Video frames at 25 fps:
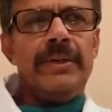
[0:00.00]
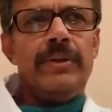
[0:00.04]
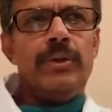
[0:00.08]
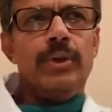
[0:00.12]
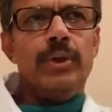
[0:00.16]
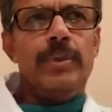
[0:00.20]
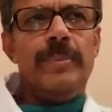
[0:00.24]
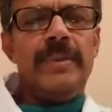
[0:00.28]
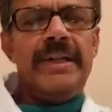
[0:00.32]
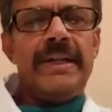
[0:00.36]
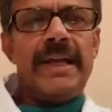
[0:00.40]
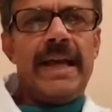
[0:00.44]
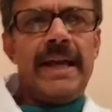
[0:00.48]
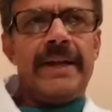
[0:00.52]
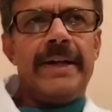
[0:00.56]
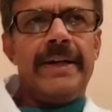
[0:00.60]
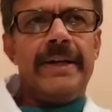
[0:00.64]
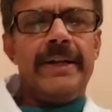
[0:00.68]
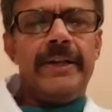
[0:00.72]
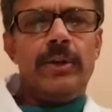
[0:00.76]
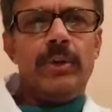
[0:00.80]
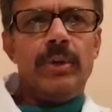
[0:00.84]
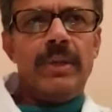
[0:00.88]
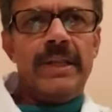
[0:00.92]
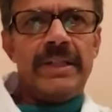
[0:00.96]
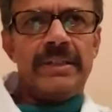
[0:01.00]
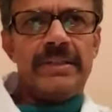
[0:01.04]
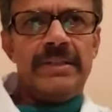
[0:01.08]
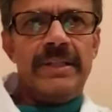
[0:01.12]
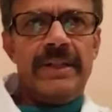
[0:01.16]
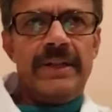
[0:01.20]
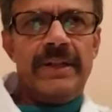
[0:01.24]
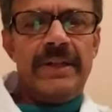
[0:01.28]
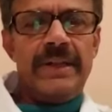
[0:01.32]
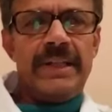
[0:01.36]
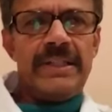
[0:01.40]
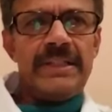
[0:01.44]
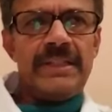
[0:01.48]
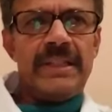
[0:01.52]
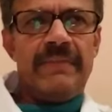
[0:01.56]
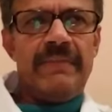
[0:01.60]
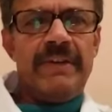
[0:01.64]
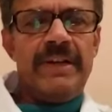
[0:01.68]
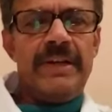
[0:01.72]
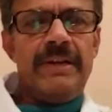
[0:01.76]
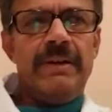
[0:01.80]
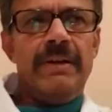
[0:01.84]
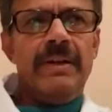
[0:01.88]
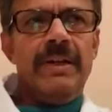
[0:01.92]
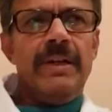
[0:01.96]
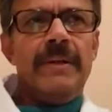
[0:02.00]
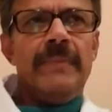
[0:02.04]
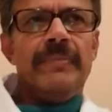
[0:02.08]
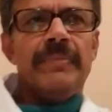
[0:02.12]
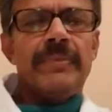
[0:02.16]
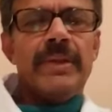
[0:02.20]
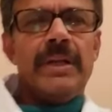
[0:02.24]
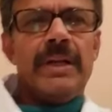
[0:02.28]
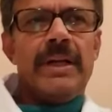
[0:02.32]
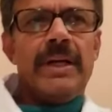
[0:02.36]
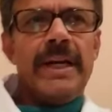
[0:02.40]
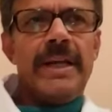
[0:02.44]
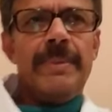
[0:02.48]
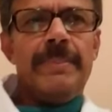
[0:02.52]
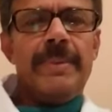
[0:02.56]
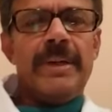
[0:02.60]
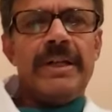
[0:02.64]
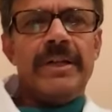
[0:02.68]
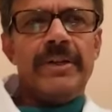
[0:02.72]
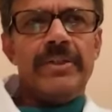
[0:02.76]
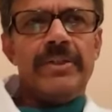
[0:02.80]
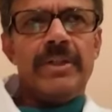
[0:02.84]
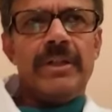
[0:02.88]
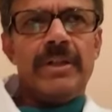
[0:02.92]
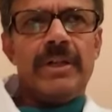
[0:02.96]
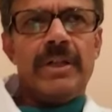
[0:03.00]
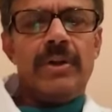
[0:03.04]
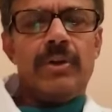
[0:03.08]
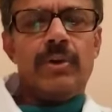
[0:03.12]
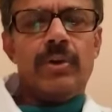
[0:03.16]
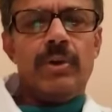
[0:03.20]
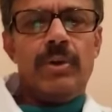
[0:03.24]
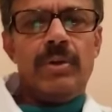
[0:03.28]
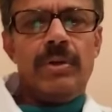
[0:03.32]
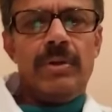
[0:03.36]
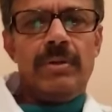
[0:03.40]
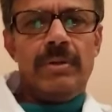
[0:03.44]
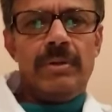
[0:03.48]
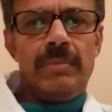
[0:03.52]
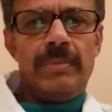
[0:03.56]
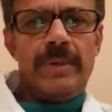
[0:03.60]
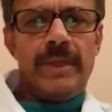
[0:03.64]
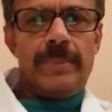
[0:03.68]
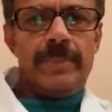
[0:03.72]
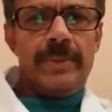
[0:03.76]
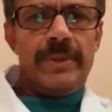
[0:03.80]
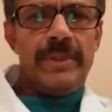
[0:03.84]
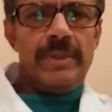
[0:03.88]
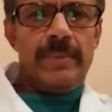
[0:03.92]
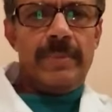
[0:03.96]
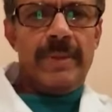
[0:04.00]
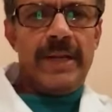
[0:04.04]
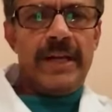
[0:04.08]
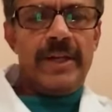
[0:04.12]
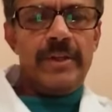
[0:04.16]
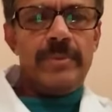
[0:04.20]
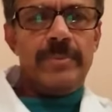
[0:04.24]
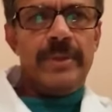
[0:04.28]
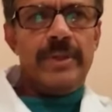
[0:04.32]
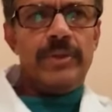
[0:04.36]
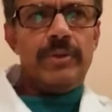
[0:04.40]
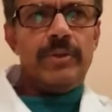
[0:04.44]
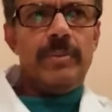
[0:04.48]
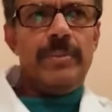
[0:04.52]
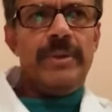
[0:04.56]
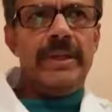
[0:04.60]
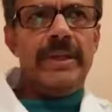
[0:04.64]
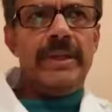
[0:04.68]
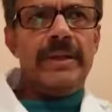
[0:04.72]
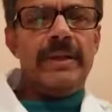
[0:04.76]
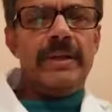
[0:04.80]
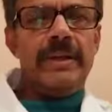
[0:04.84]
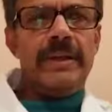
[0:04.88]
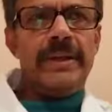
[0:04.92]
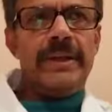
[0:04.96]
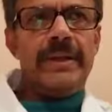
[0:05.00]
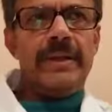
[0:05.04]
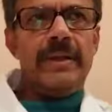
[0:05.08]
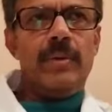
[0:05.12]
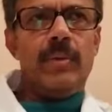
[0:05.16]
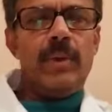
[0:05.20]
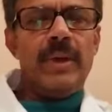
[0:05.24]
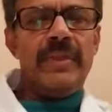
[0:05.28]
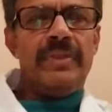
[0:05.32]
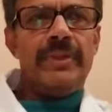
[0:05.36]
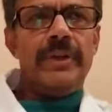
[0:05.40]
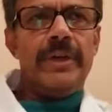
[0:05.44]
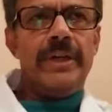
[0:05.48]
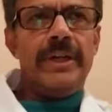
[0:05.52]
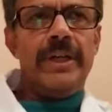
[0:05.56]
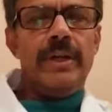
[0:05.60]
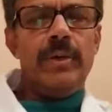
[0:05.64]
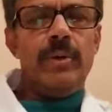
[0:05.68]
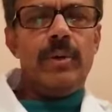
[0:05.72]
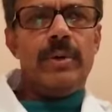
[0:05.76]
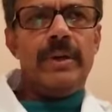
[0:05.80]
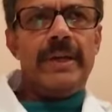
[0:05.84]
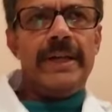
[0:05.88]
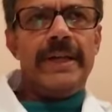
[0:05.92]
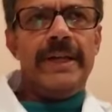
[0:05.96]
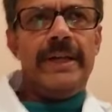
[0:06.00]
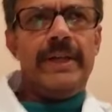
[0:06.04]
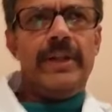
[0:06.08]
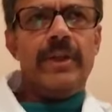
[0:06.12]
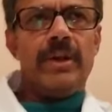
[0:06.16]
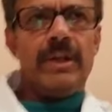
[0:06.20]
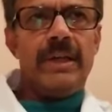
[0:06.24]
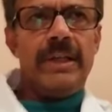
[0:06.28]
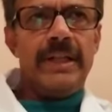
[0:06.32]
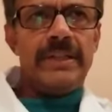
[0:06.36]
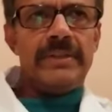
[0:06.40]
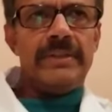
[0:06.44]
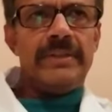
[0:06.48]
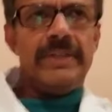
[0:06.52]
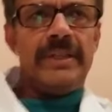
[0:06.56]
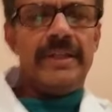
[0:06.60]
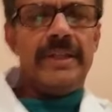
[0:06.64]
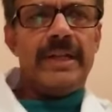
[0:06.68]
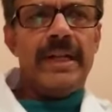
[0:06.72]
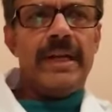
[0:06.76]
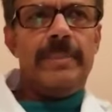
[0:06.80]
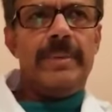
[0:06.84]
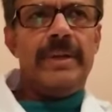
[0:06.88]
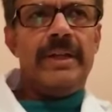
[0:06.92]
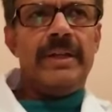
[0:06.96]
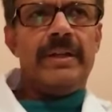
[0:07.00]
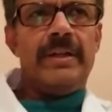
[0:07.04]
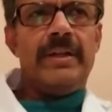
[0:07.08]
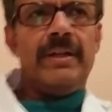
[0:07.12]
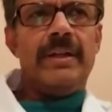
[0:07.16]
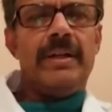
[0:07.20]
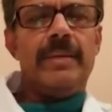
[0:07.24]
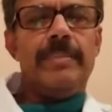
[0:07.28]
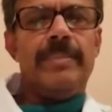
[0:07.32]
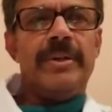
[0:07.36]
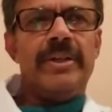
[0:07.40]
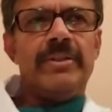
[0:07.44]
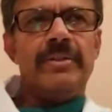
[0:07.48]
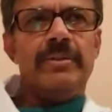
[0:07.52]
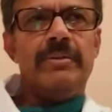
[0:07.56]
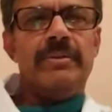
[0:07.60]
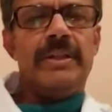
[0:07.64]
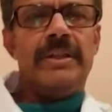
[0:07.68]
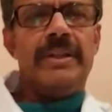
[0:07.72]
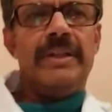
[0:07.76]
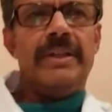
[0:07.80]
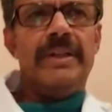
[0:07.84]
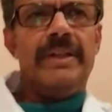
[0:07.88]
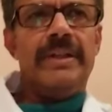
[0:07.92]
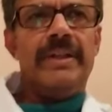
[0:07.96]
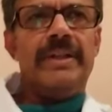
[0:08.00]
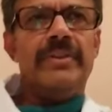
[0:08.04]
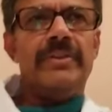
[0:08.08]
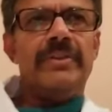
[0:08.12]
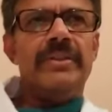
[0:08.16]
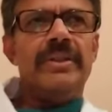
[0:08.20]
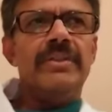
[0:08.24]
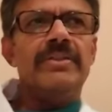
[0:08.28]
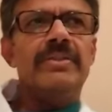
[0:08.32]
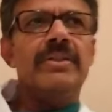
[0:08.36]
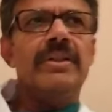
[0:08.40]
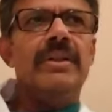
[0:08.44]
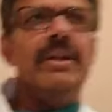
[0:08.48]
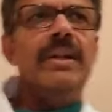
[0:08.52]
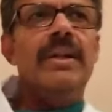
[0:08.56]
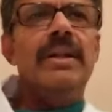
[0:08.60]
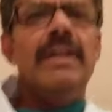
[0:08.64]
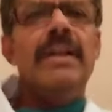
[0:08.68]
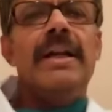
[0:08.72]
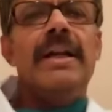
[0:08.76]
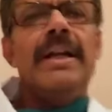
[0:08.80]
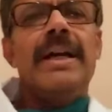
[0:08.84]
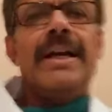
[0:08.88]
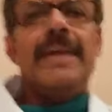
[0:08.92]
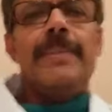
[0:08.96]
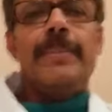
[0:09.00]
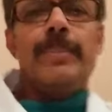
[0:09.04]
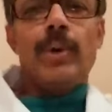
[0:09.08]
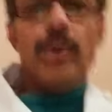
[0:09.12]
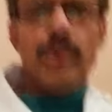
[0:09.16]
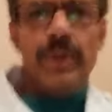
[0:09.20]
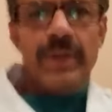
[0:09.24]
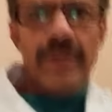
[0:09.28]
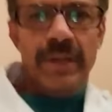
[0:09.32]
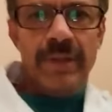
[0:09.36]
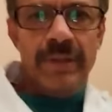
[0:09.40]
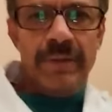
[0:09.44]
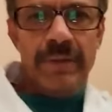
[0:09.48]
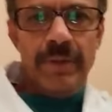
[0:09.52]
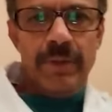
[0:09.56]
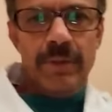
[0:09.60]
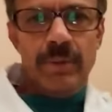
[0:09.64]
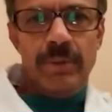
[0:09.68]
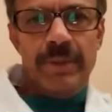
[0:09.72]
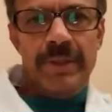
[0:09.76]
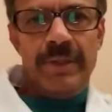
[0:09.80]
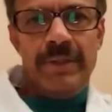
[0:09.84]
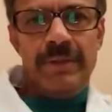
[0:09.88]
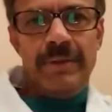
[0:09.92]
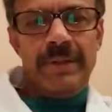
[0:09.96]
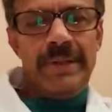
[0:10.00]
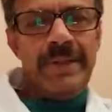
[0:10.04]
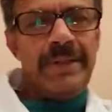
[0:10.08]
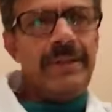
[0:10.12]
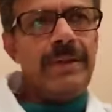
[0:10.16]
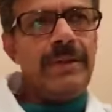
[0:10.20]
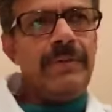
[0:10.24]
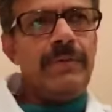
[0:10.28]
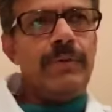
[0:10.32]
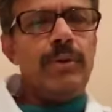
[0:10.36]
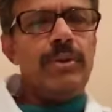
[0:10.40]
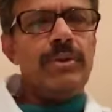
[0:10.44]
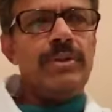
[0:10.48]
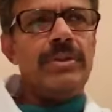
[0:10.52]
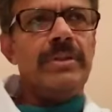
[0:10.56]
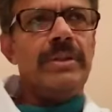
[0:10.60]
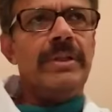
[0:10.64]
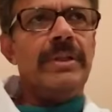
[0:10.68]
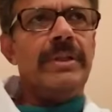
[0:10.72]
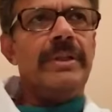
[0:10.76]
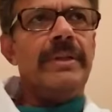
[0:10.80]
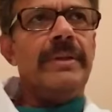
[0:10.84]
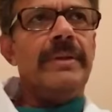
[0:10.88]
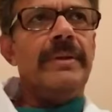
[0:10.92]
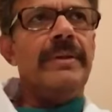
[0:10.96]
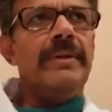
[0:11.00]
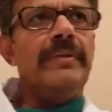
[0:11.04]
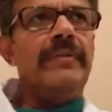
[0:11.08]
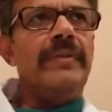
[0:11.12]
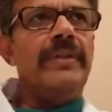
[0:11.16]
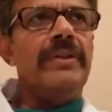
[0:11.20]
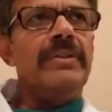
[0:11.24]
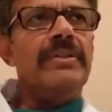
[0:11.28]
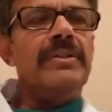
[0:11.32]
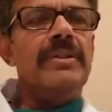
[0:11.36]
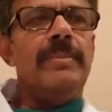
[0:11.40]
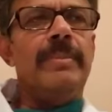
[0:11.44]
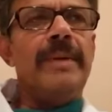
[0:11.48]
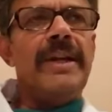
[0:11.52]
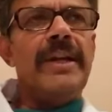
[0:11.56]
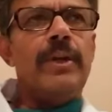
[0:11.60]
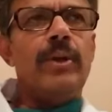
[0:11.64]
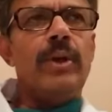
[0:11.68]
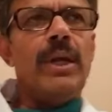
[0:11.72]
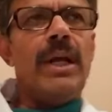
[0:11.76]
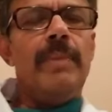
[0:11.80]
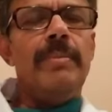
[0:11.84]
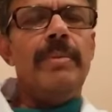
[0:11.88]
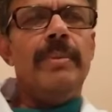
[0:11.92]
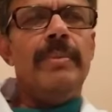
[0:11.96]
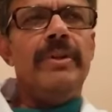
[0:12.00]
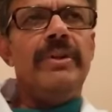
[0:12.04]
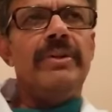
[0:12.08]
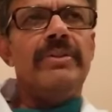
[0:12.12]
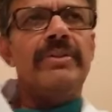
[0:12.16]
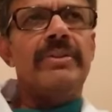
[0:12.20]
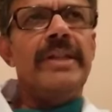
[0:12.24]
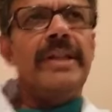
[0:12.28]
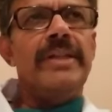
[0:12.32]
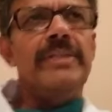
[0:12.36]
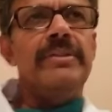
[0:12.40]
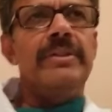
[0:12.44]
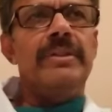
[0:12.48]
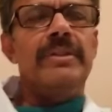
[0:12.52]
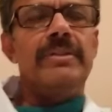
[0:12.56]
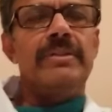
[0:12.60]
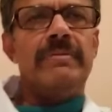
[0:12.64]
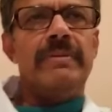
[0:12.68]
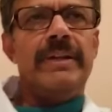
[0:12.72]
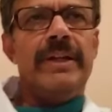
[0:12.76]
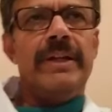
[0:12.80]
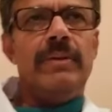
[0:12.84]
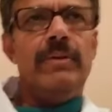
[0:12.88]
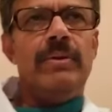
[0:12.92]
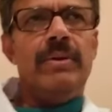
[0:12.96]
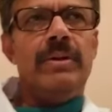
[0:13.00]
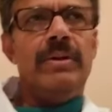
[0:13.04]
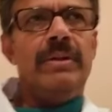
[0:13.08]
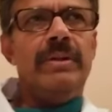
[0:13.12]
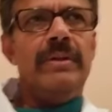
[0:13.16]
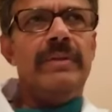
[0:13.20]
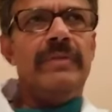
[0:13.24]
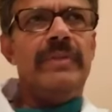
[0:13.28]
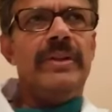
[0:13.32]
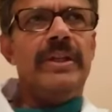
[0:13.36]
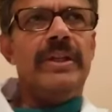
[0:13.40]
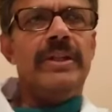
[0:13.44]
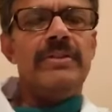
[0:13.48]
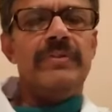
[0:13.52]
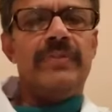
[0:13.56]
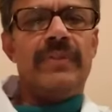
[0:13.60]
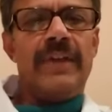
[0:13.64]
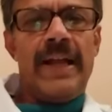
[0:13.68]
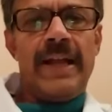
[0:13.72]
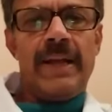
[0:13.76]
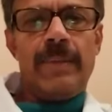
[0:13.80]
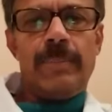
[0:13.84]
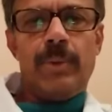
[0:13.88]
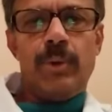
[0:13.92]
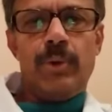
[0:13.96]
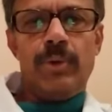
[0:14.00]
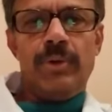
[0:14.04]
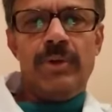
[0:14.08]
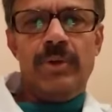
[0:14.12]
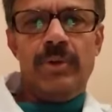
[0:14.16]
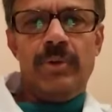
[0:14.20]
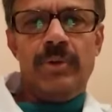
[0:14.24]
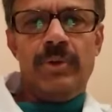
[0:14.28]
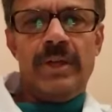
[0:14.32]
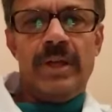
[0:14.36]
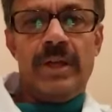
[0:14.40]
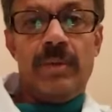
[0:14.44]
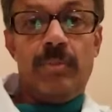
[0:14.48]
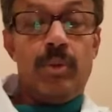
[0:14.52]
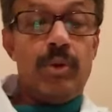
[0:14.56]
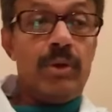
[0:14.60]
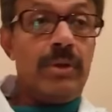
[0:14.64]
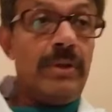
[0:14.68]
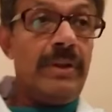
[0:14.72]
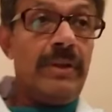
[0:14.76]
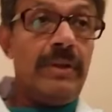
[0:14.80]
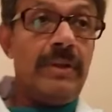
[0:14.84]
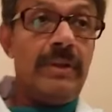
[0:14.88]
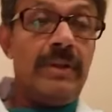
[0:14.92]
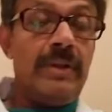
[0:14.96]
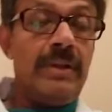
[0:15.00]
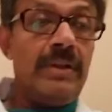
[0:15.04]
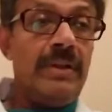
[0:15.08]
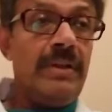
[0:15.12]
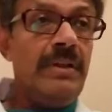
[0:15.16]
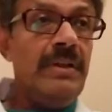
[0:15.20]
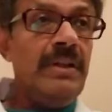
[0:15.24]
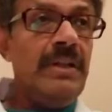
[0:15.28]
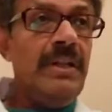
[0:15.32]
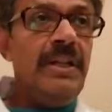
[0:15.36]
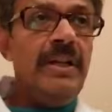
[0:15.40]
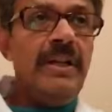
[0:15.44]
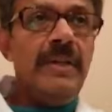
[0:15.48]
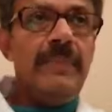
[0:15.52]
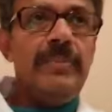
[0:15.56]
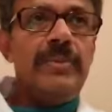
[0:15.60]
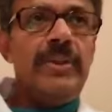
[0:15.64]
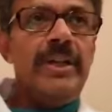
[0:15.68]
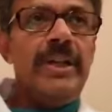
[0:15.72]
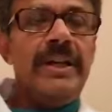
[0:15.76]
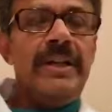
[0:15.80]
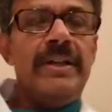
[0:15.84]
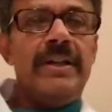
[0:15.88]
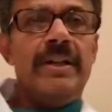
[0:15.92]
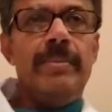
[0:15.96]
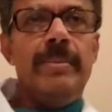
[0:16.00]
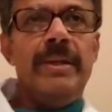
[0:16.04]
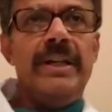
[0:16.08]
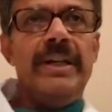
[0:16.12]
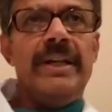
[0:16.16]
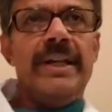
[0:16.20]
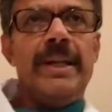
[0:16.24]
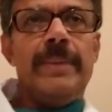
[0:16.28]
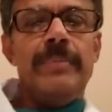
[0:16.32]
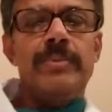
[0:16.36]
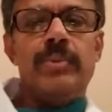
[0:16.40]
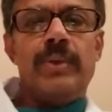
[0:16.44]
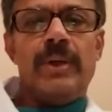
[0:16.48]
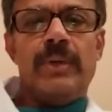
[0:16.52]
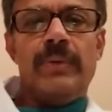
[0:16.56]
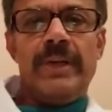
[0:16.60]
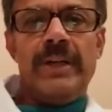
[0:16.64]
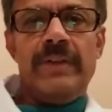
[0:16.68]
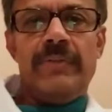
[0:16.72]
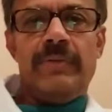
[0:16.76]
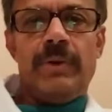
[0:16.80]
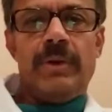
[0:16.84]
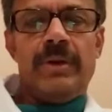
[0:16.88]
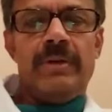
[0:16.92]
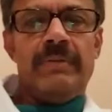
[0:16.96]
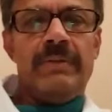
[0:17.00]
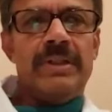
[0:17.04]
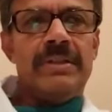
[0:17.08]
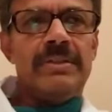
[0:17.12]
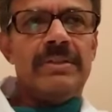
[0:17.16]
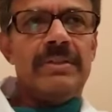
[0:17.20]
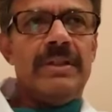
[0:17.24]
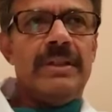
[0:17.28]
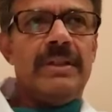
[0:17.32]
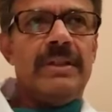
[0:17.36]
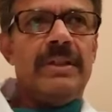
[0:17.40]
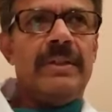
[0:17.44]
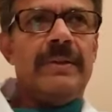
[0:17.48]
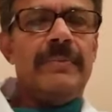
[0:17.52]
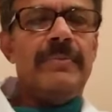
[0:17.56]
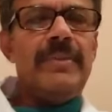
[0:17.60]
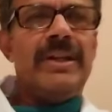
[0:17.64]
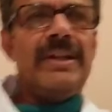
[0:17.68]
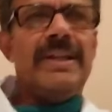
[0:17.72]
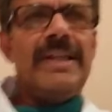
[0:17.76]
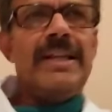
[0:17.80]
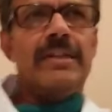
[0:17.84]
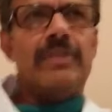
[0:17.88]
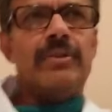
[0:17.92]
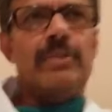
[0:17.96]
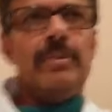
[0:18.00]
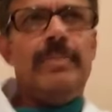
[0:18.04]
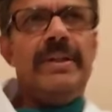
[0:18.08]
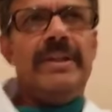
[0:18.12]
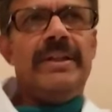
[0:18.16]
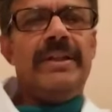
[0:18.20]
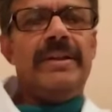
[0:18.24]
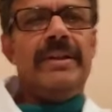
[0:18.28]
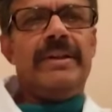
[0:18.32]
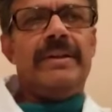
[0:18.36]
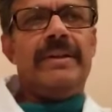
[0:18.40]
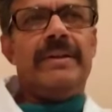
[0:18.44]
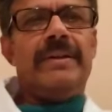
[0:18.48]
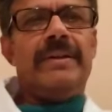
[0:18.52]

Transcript: should be targeted to less than 7. Hypertension control, blood pressure management should be like 130 over 80 or less in diabetic patients with kidney disease. And protein in the urine, like of course, if it is in the microalbumin stage, it's very good. If there is frank proteinuria more than 300 milligrams per 24 hours, that has to be